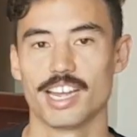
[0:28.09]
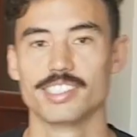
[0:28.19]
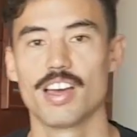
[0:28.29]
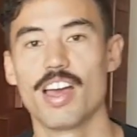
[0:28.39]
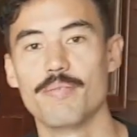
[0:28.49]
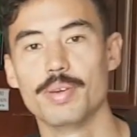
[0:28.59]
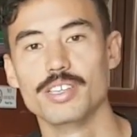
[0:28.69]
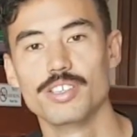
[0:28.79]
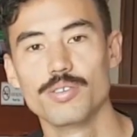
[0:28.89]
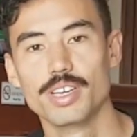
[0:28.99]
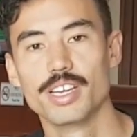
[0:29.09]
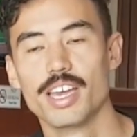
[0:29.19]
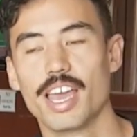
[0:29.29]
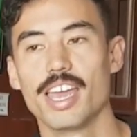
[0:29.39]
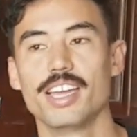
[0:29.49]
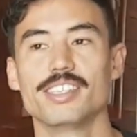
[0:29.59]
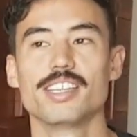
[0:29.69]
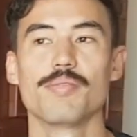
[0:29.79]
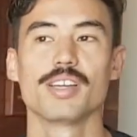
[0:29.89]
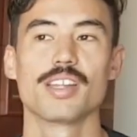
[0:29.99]
as I have been doing. And
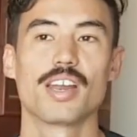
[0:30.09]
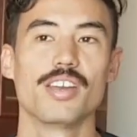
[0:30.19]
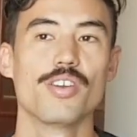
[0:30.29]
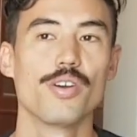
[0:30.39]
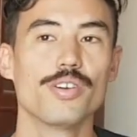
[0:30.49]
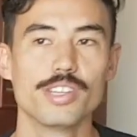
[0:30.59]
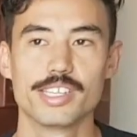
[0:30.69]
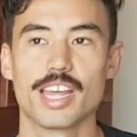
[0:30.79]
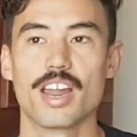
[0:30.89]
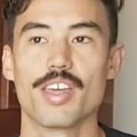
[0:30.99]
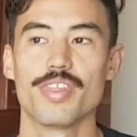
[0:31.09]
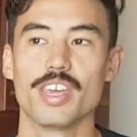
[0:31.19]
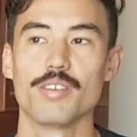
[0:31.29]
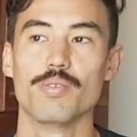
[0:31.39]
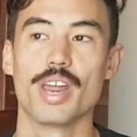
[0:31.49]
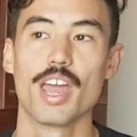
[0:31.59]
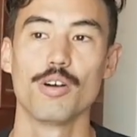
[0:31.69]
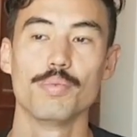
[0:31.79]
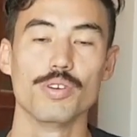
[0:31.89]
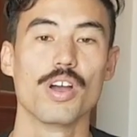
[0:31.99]
something that I noticed that I think would
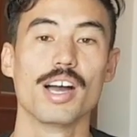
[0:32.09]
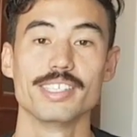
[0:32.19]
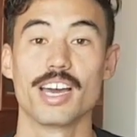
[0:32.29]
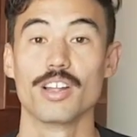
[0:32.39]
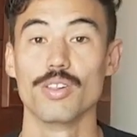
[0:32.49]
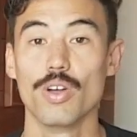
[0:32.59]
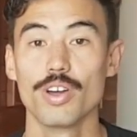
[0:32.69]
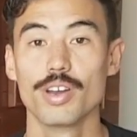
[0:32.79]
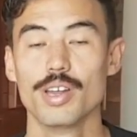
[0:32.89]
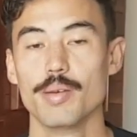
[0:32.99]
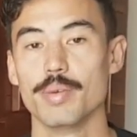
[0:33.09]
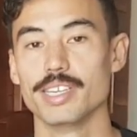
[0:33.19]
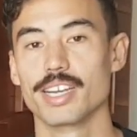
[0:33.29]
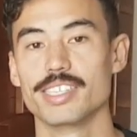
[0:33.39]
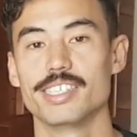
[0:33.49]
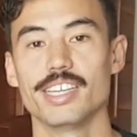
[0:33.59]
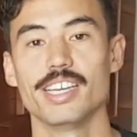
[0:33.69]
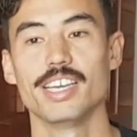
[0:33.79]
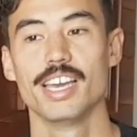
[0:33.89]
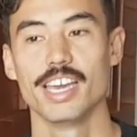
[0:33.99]
help you guys out a lot because I
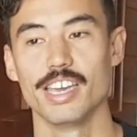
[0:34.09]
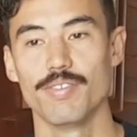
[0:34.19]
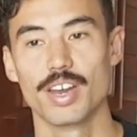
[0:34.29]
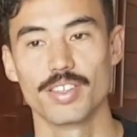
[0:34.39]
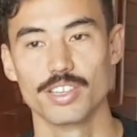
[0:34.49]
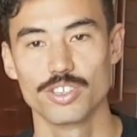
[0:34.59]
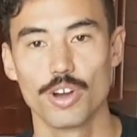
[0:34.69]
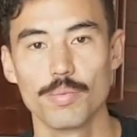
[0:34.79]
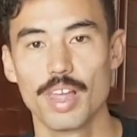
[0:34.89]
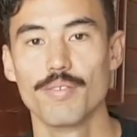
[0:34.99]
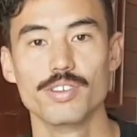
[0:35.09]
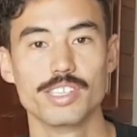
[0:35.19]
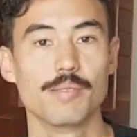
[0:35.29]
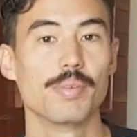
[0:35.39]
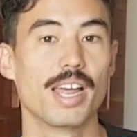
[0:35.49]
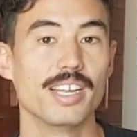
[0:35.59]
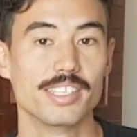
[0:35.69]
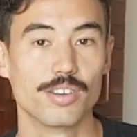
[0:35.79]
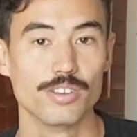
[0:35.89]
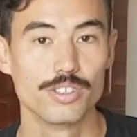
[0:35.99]
see even at the top level some
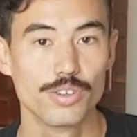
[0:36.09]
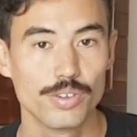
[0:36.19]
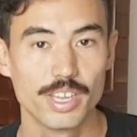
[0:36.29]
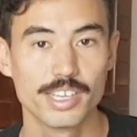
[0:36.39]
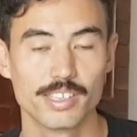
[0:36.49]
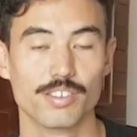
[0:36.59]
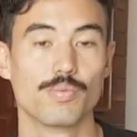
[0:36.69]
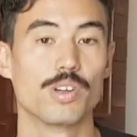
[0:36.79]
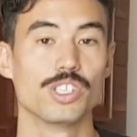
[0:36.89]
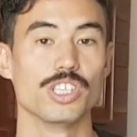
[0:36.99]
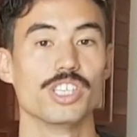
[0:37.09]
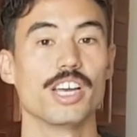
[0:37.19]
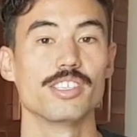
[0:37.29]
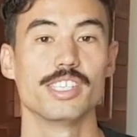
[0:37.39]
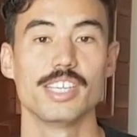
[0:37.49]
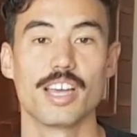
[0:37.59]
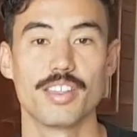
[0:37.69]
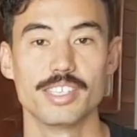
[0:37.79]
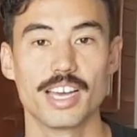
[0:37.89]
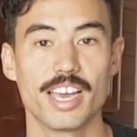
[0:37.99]
players don't do this. I was watching Chelsea the
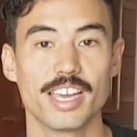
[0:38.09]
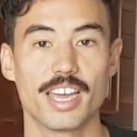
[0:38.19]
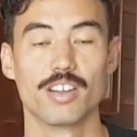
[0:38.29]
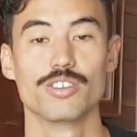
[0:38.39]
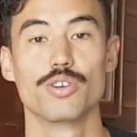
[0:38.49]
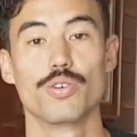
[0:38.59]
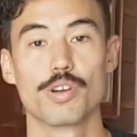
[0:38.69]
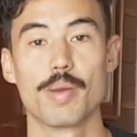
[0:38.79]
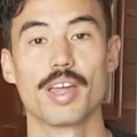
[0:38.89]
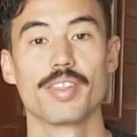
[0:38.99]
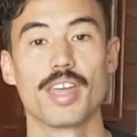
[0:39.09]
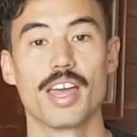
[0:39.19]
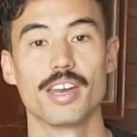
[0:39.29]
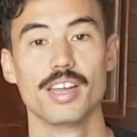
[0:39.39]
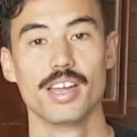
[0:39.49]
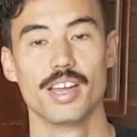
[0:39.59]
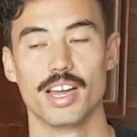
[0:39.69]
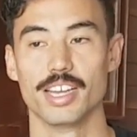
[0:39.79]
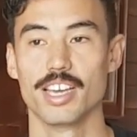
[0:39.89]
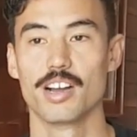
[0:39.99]
other day and I'll talk about that.
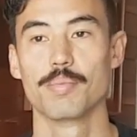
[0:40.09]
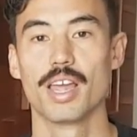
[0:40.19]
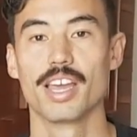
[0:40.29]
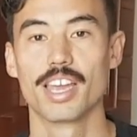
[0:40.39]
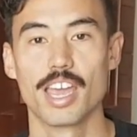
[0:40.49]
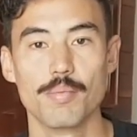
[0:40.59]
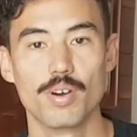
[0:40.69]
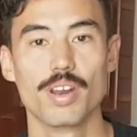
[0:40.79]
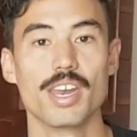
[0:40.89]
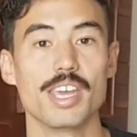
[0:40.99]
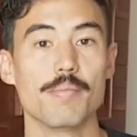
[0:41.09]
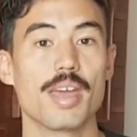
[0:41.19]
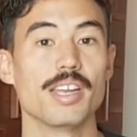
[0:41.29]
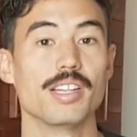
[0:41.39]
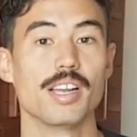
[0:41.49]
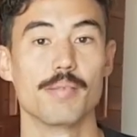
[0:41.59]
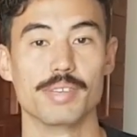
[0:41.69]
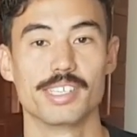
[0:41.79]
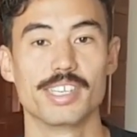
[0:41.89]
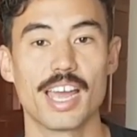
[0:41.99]
A young player came on and he made a
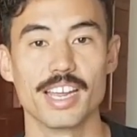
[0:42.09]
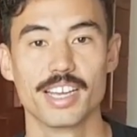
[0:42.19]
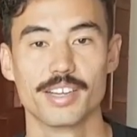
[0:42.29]
mistake.